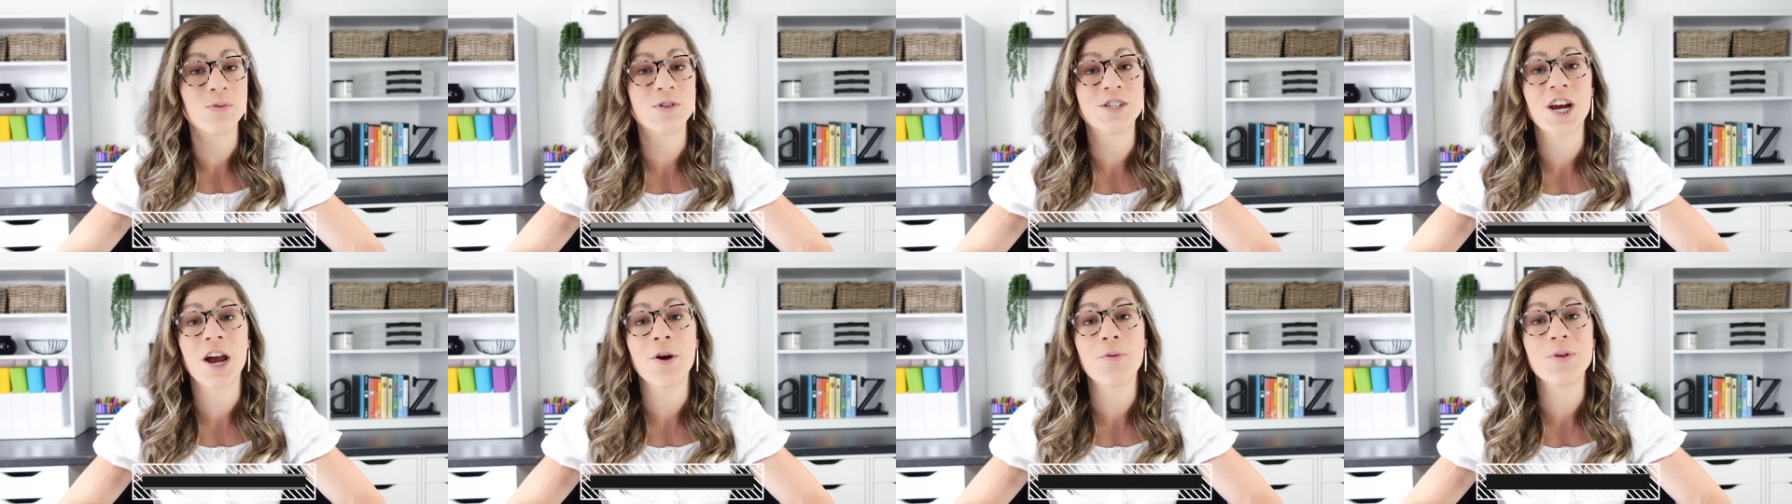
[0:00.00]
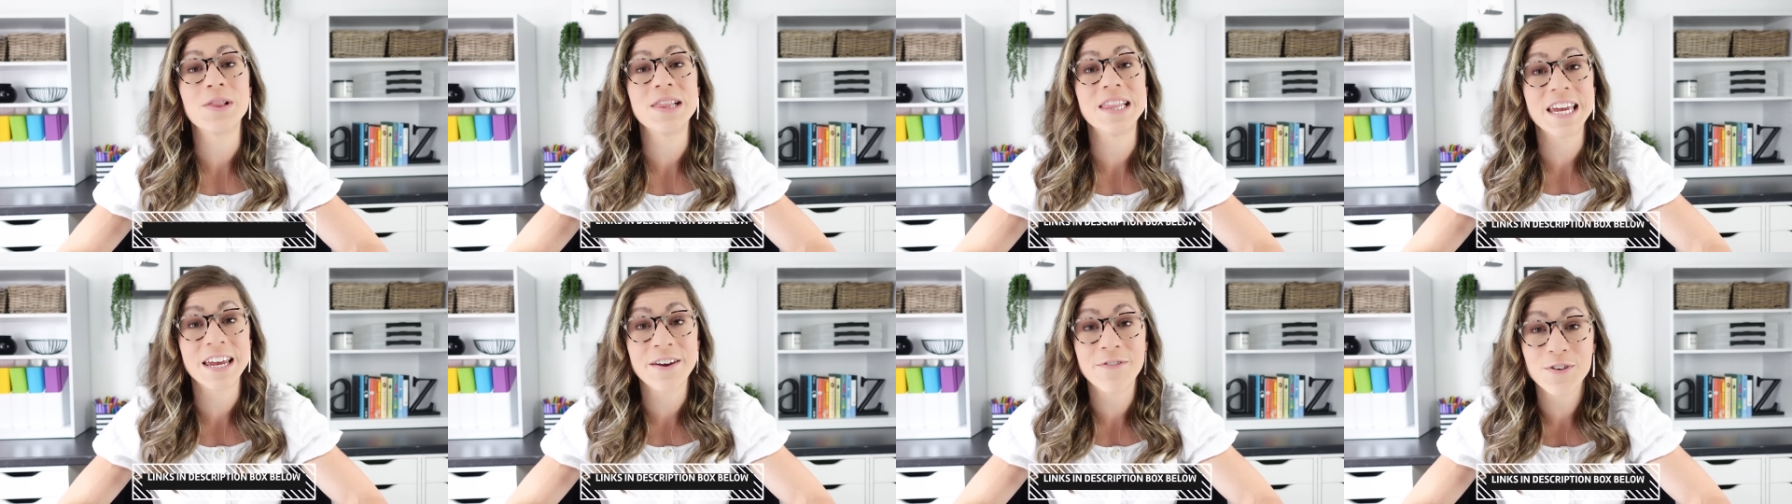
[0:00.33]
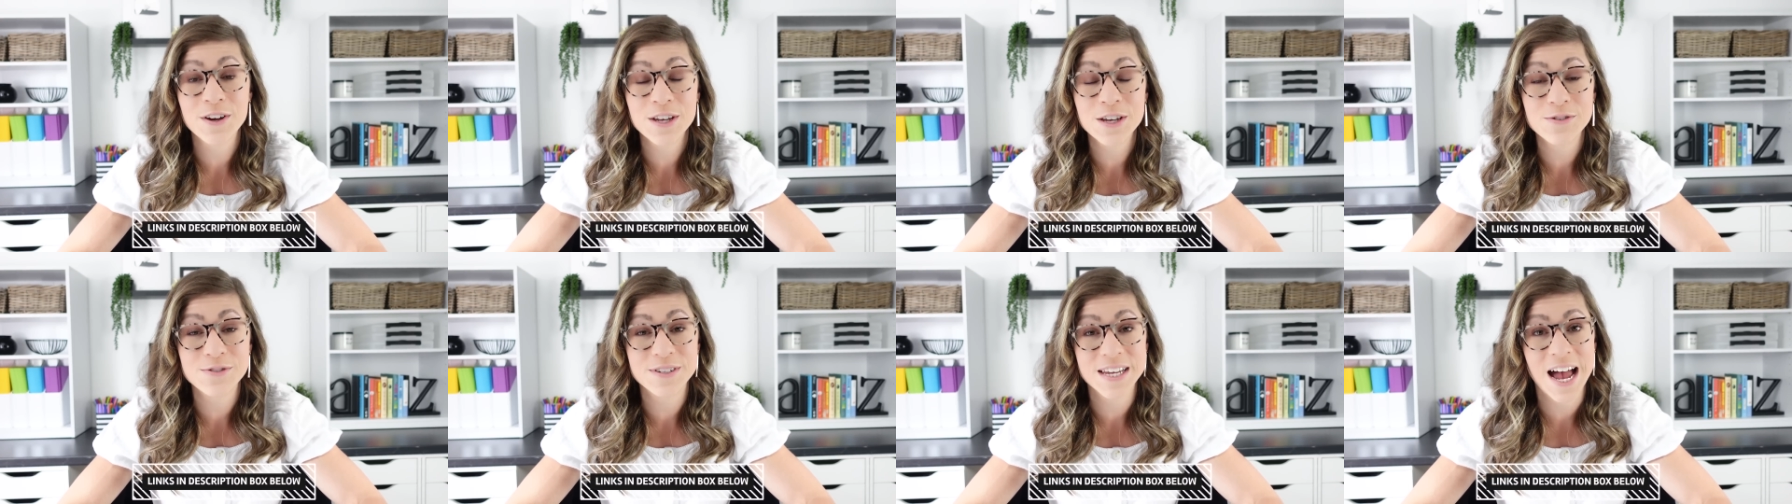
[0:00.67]
which I will link
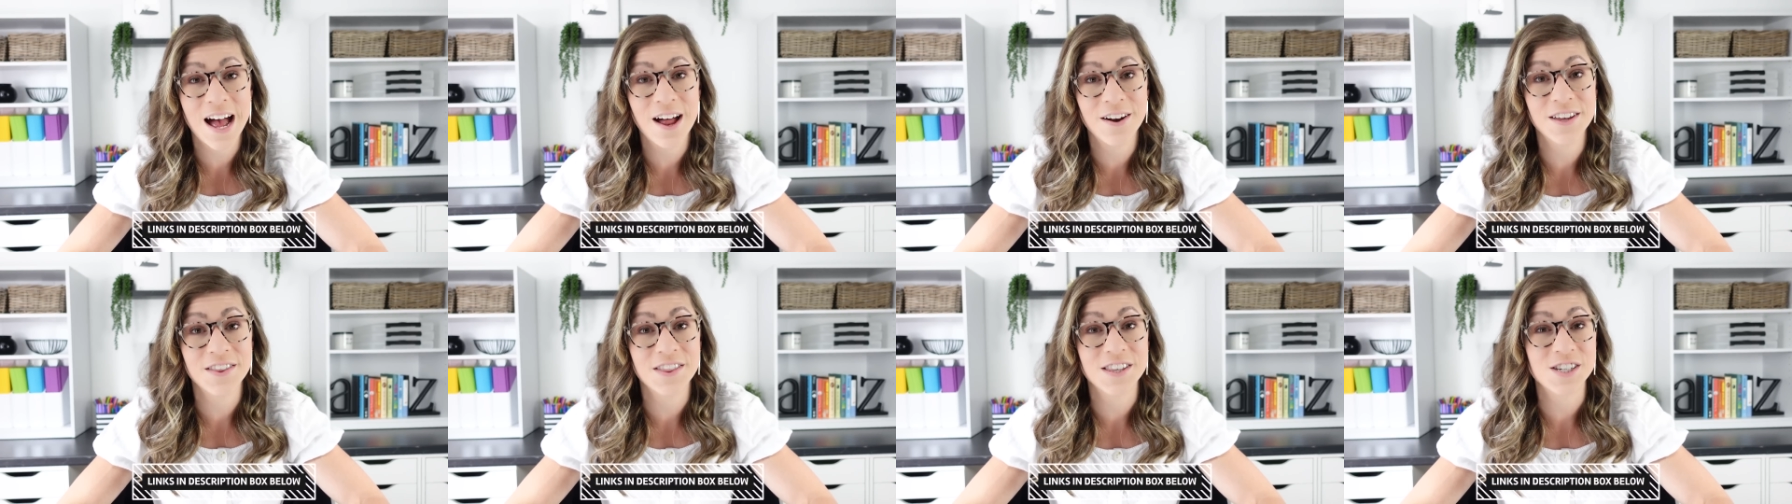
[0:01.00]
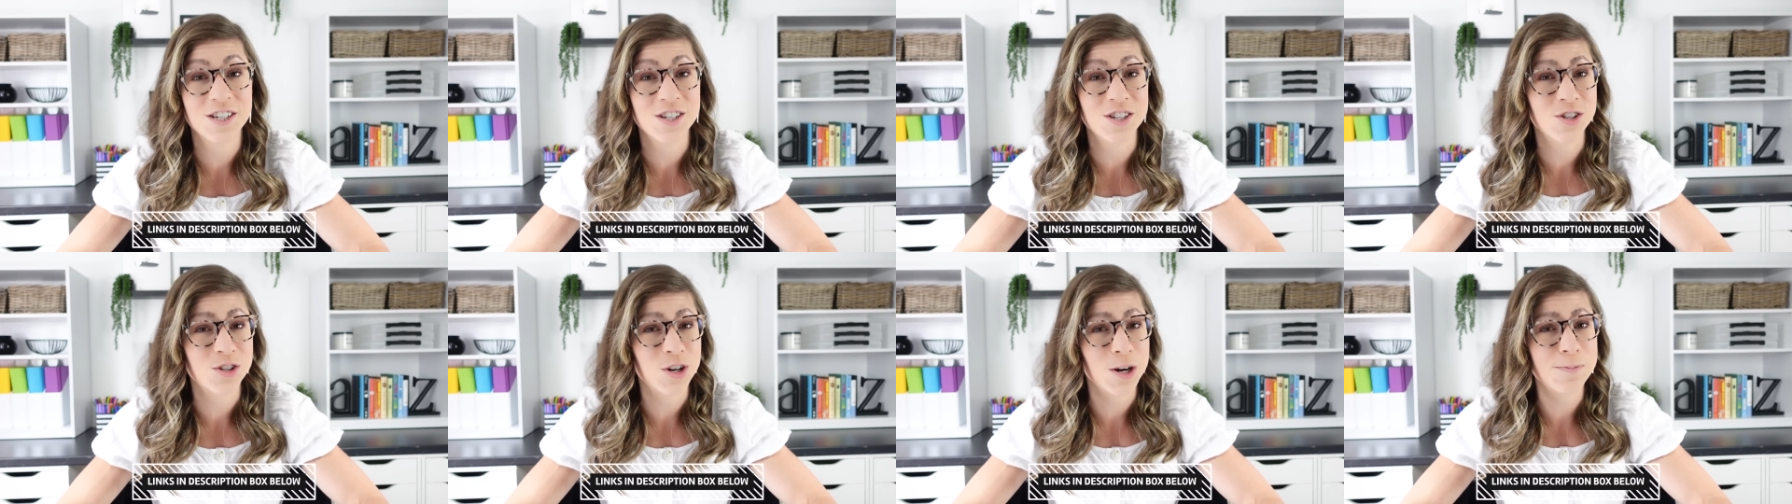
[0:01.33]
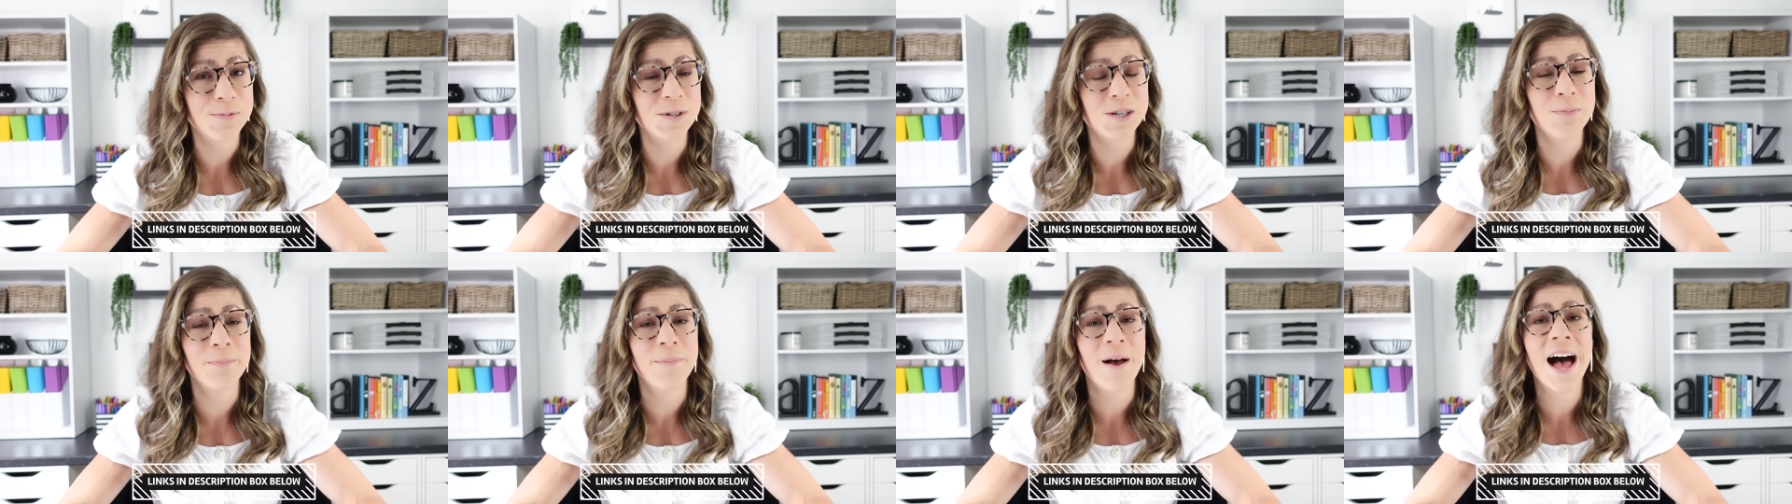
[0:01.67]
for you down in the
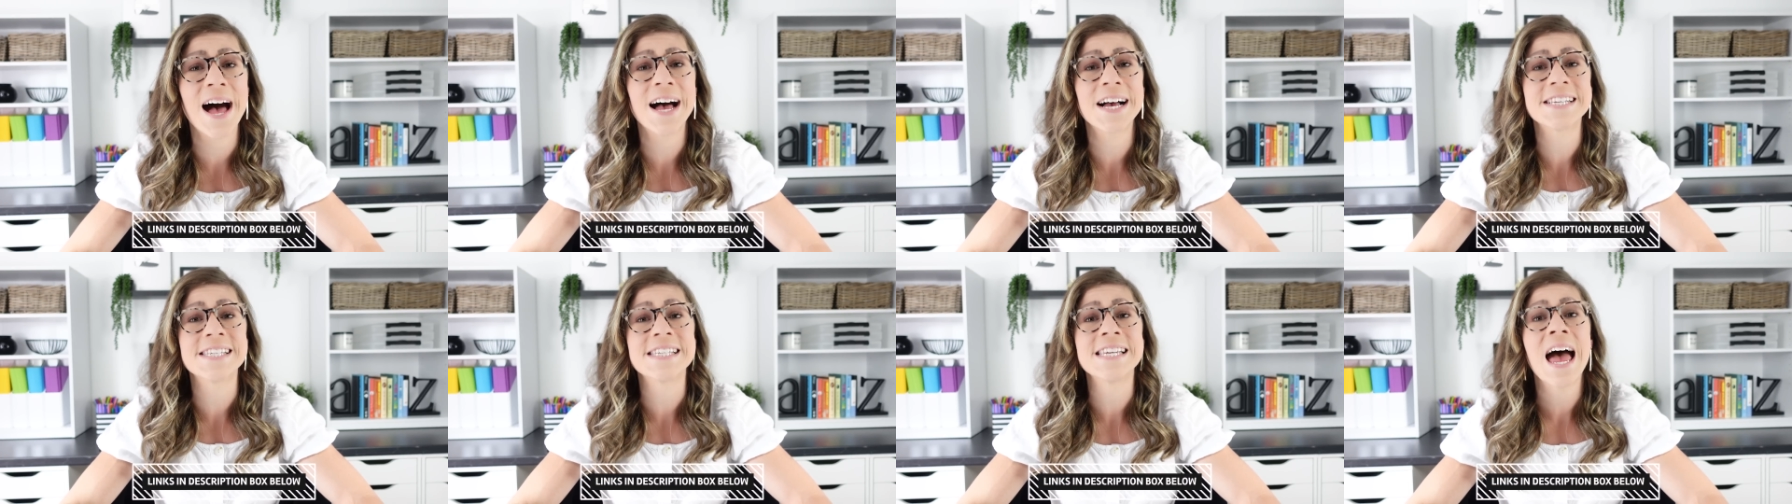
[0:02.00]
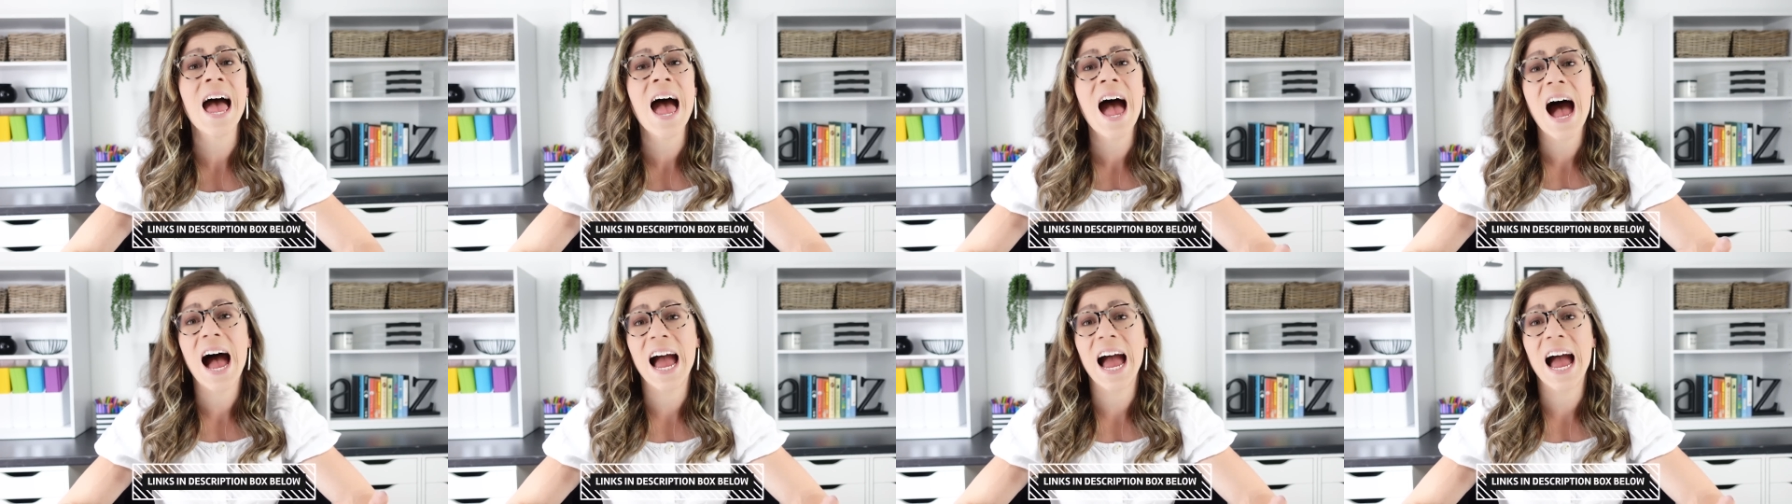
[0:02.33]
description box.